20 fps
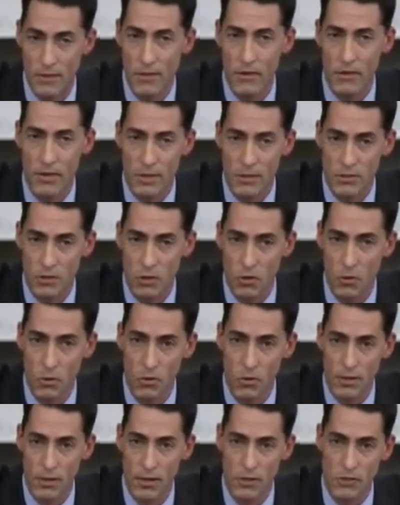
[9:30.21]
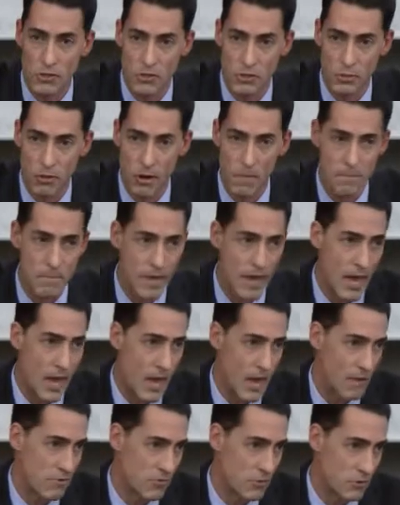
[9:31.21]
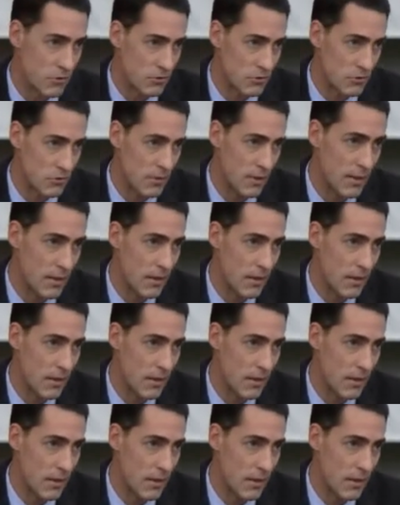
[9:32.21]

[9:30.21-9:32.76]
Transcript: There is a correlation to our behaviors.